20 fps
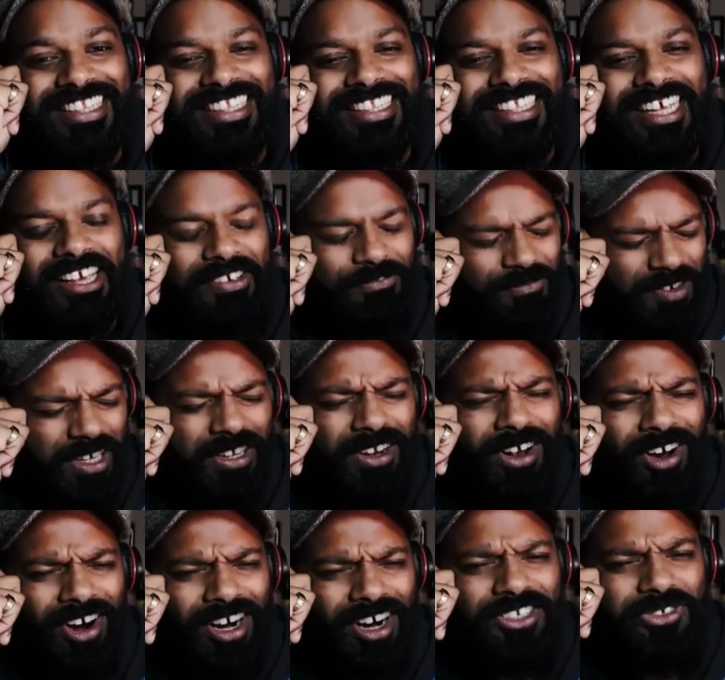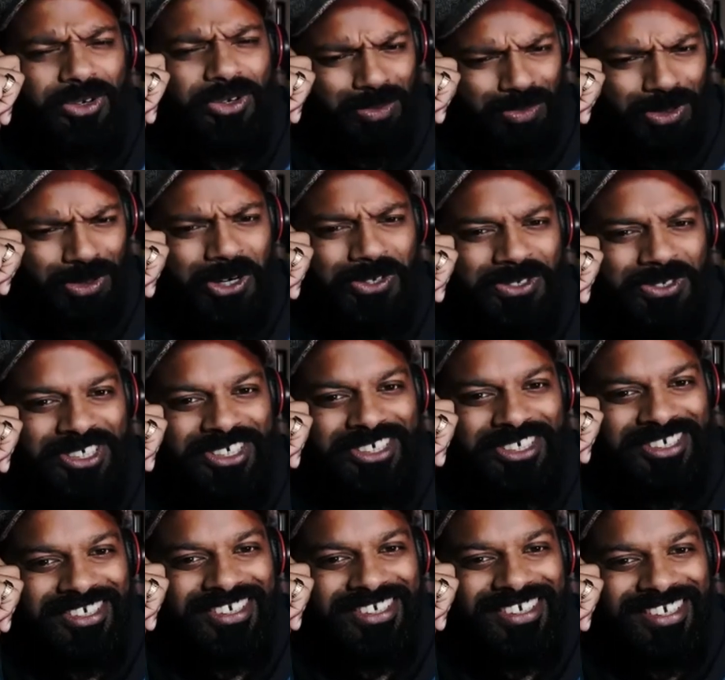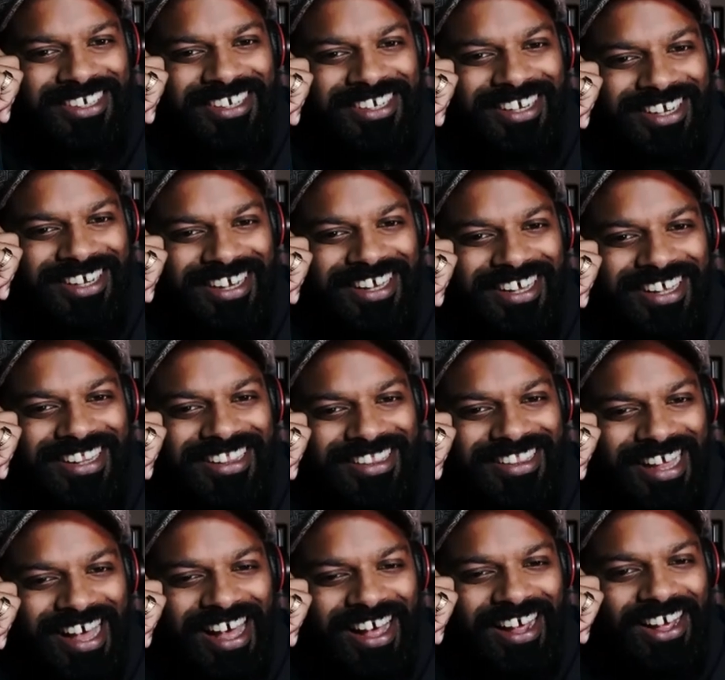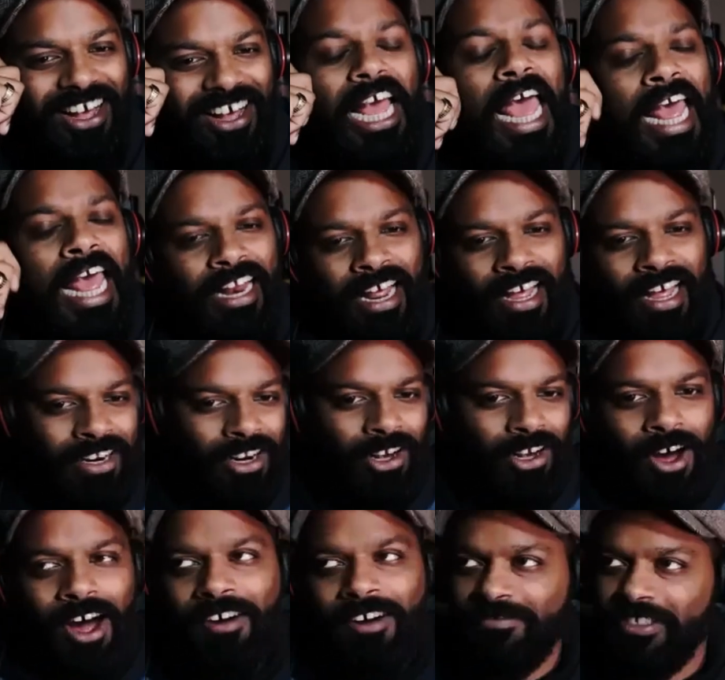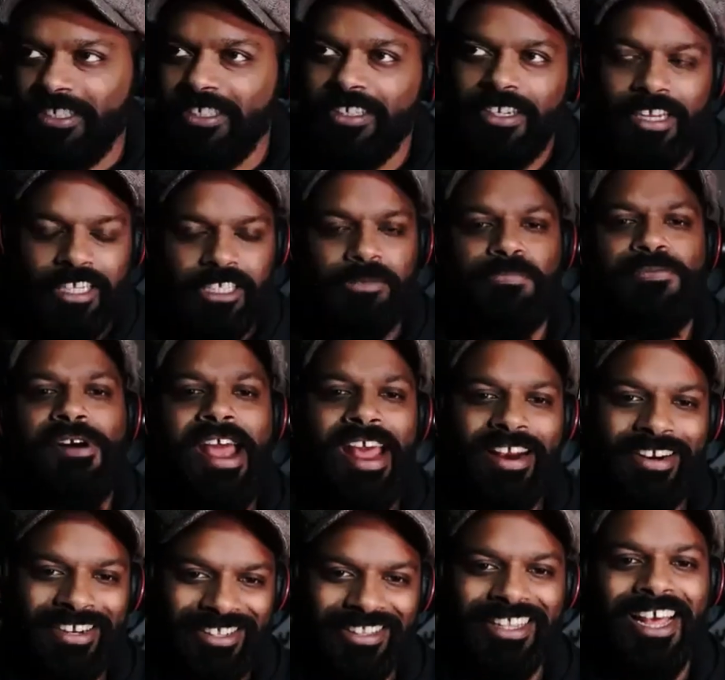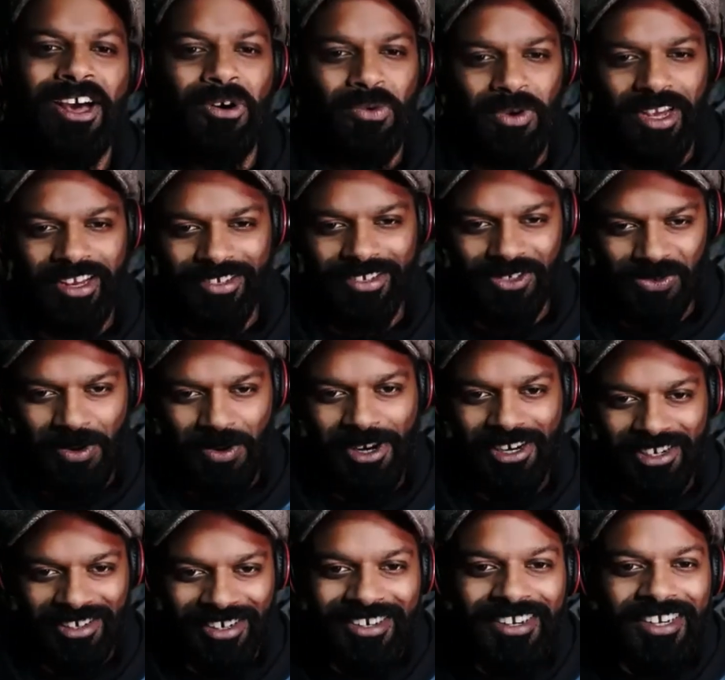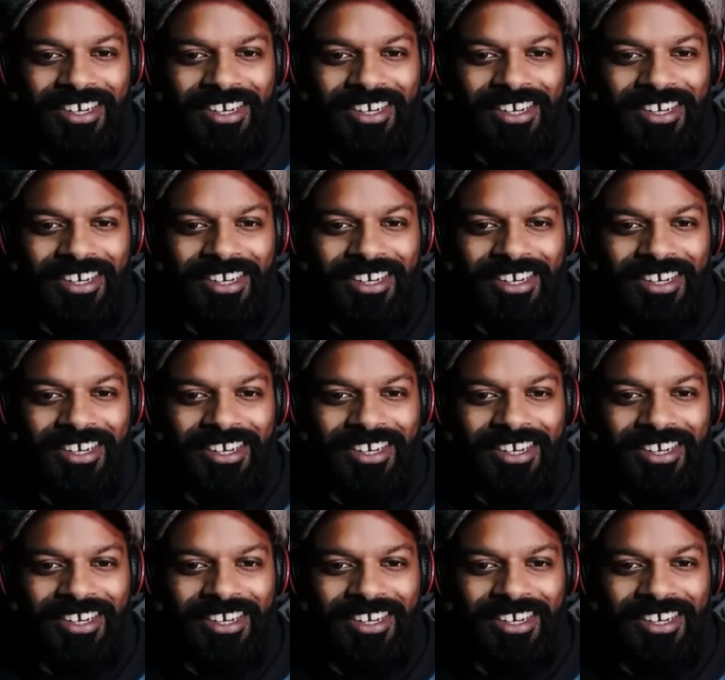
they feel hard to approach that and, and often it's branded that way as well